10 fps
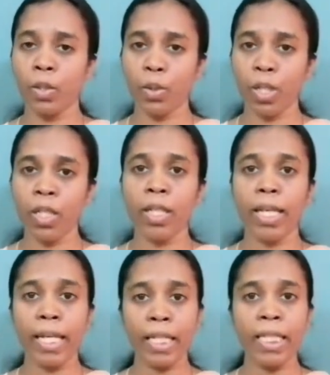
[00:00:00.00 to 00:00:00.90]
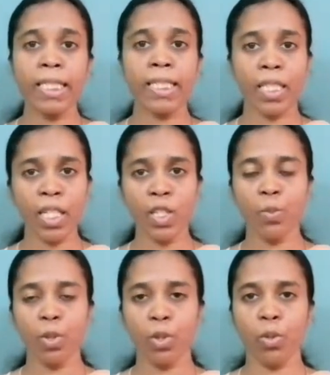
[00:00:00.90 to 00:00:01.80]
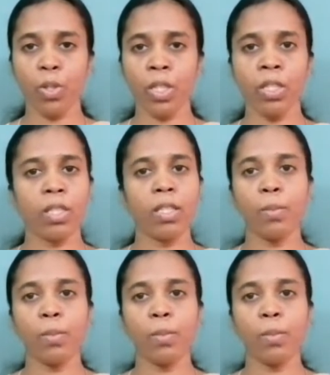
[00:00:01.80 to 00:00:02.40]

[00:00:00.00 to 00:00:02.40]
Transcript: Okay, any change brought to it,